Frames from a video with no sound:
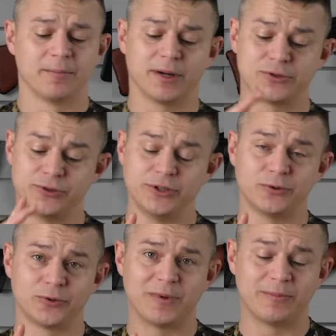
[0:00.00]
But you need
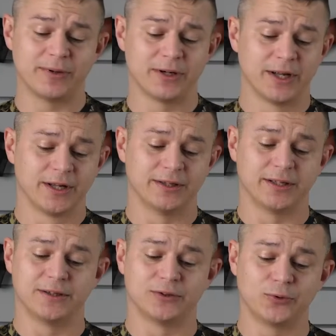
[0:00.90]
to remember
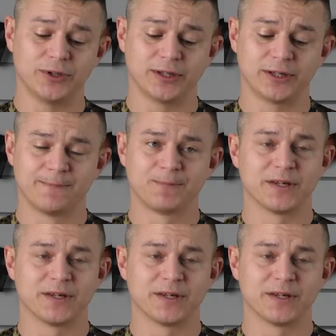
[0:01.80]
that the trigger